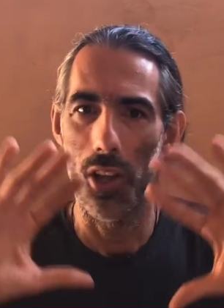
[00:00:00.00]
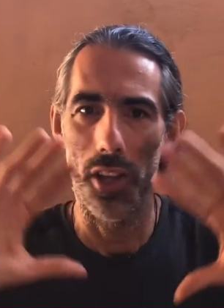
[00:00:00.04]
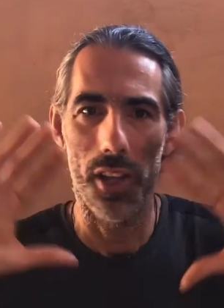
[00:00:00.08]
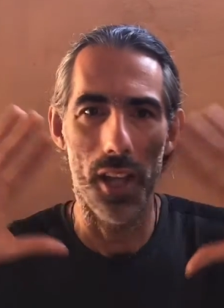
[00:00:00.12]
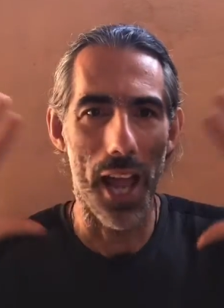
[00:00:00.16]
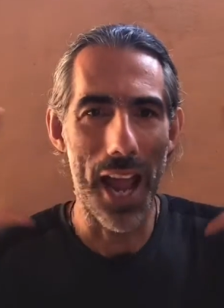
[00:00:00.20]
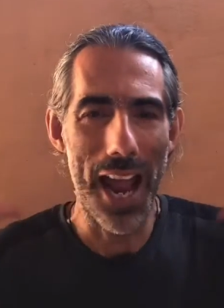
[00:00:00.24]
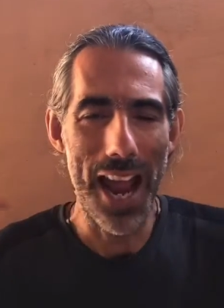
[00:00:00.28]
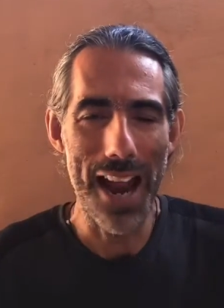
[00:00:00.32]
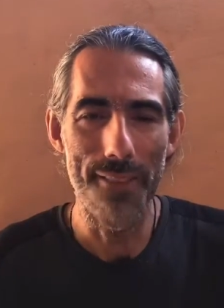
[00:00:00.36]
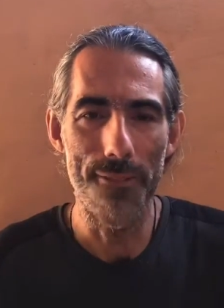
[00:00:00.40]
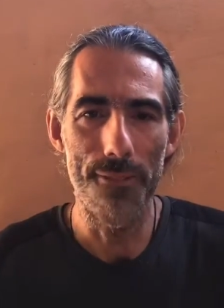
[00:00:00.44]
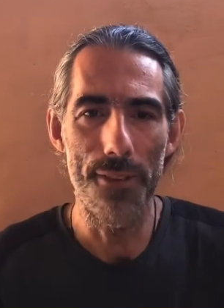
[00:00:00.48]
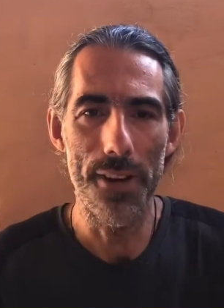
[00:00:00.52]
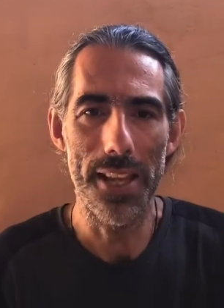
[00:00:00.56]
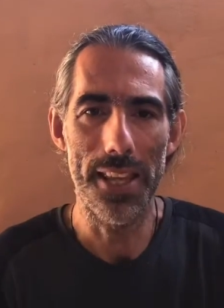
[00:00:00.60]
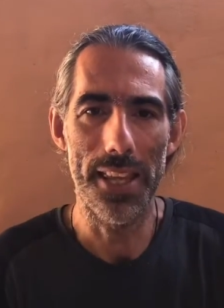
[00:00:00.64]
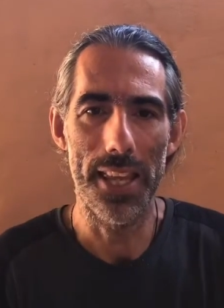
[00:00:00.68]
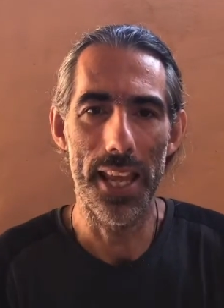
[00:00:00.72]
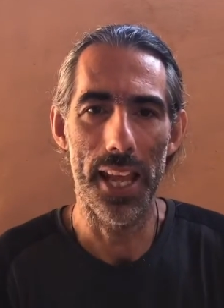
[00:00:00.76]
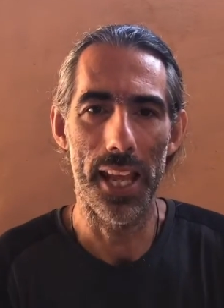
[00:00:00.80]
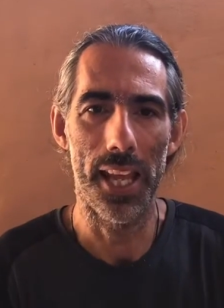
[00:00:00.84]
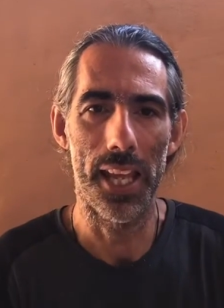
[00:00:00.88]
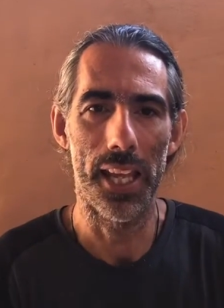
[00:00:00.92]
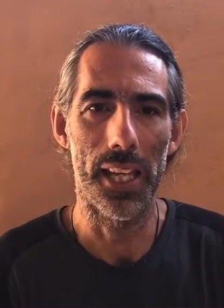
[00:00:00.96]

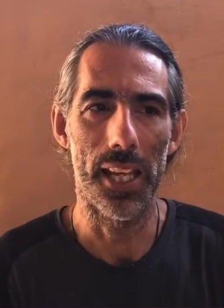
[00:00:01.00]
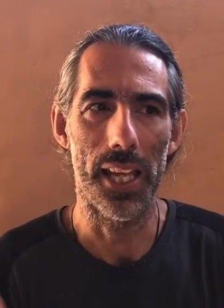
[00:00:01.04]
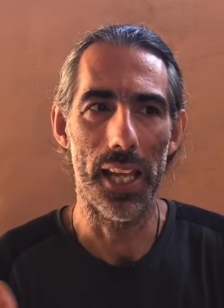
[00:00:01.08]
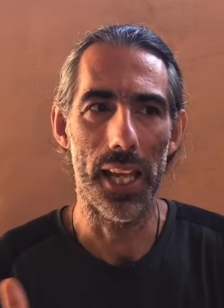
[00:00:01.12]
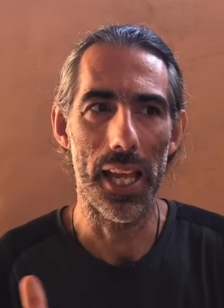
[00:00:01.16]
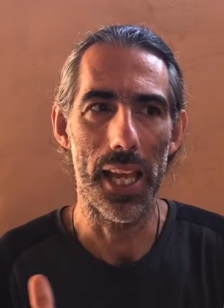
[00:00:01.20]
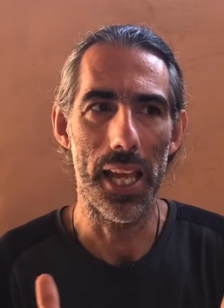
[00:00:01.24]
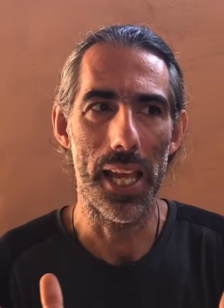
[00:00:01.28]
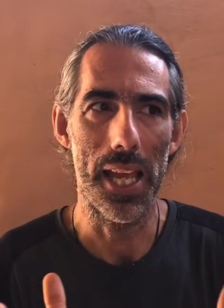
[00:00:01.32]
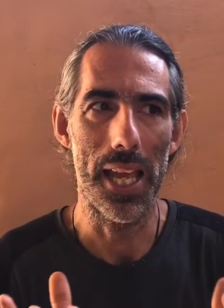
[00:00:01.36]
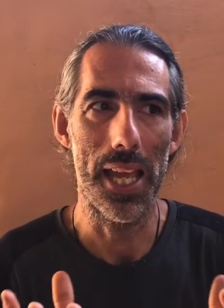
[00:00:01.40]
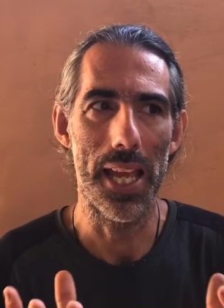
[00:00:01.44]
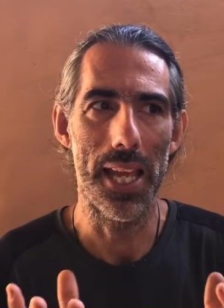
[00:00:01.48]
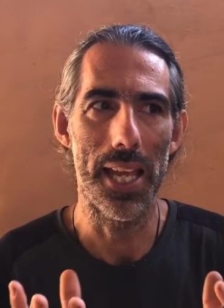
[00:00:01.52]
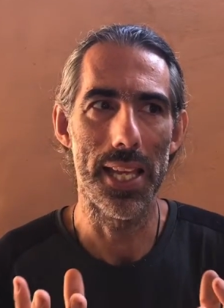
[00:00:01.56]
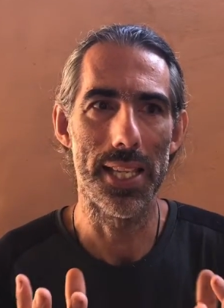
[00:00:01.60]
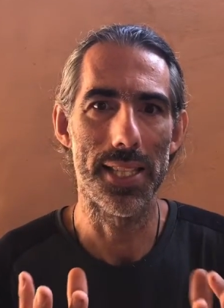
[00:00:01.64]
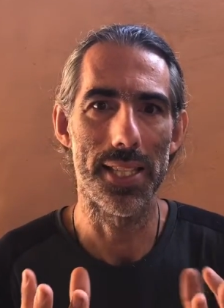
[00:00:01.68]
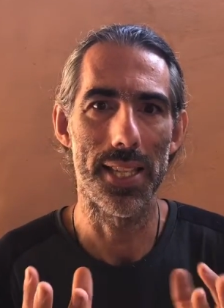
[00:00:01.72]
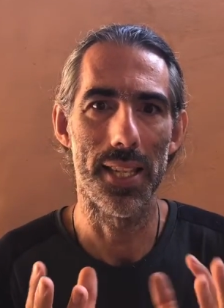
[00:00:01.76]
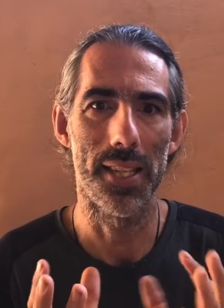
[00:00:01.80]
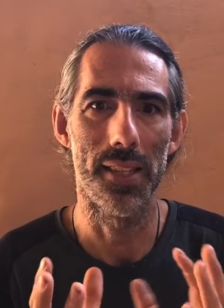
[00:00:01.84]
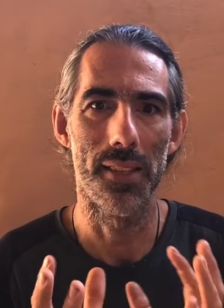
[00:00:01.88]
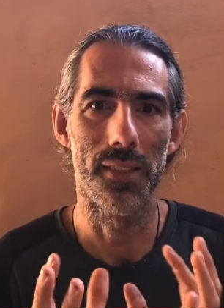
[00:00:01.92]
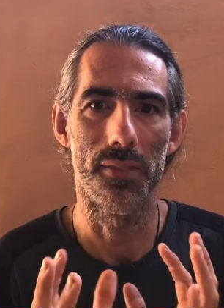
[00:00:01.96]
everything is
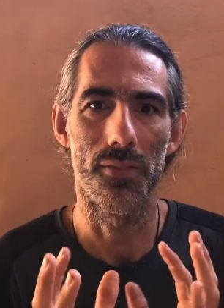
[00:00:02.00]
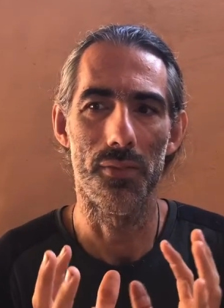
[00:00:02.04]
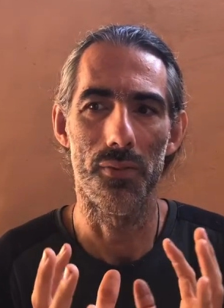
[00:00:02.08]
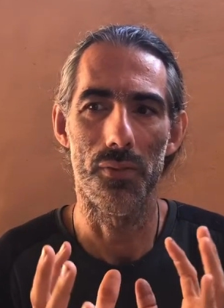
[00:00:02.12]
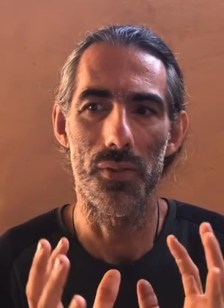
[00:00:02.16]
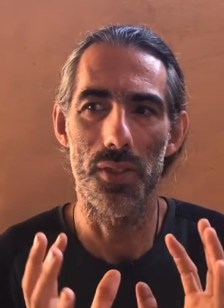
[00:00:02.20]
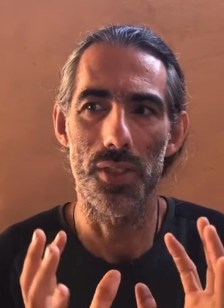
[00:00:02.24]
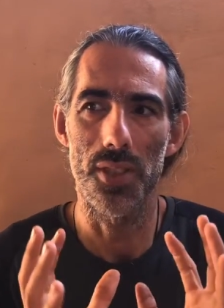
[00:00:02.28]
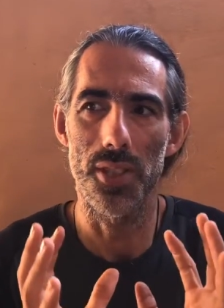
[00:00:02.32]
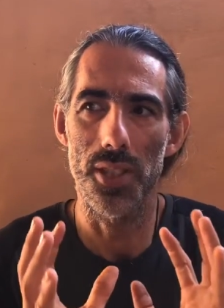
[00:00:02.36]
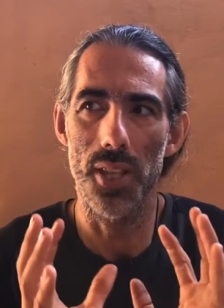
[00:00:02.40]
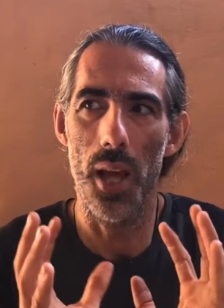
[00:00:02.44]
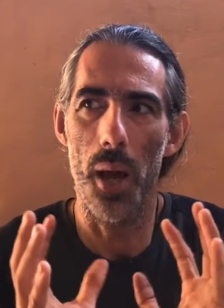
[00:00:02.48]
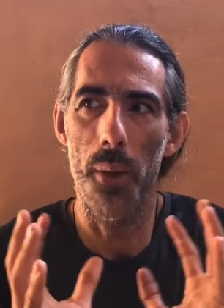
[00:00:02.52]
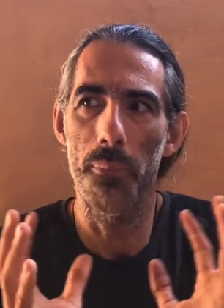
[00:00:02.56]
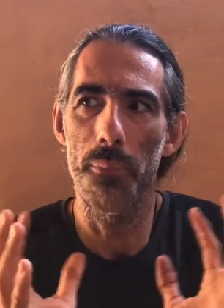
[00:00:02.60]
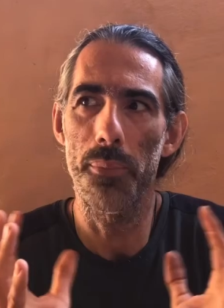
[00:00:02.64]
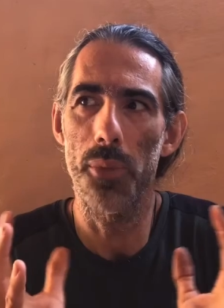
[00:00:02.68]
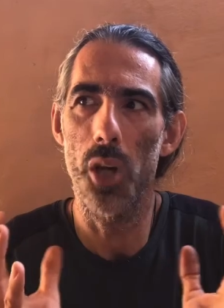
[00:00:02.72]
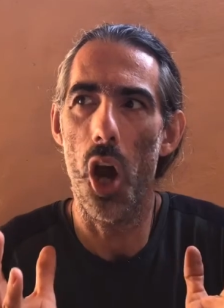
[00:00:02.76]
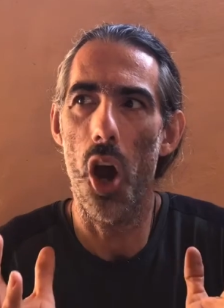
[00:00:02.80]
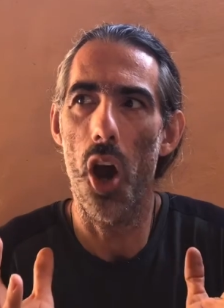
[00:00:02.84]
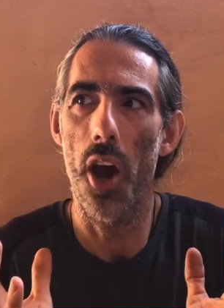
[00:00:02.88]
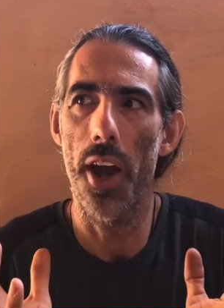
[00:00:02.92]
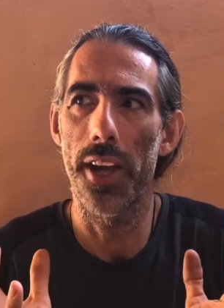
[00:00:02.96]
in some
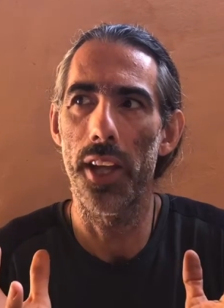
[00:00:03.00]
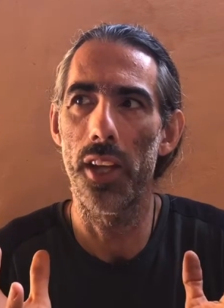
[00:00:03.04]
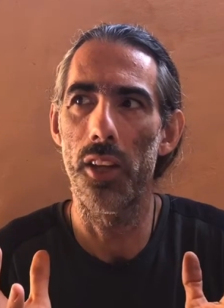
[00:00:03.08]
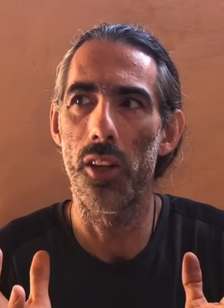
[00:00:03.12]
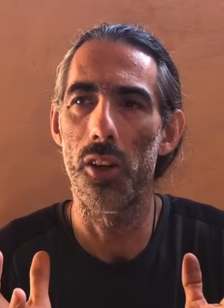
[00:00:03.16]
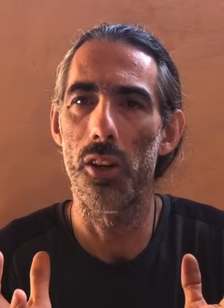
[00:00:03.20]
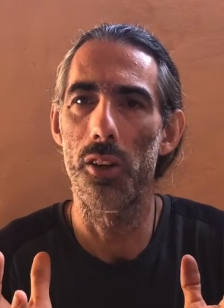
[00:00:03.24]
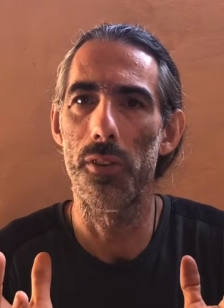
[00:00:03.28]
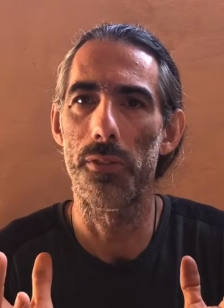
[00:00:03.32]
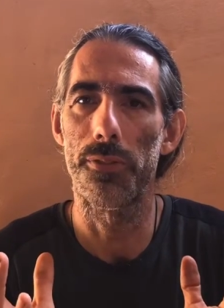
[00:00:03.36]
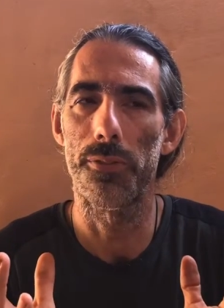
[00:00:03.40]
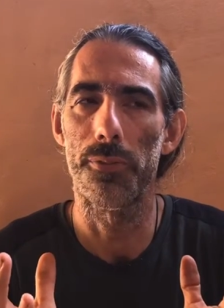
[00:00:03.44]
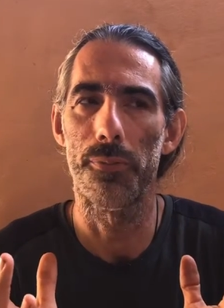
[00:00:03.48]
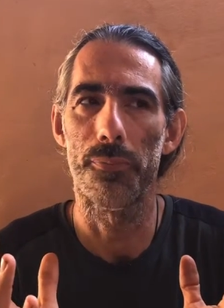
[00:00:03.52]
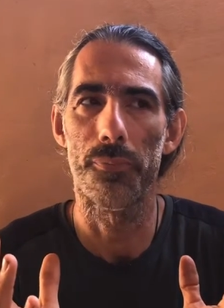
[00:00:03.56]
kind of,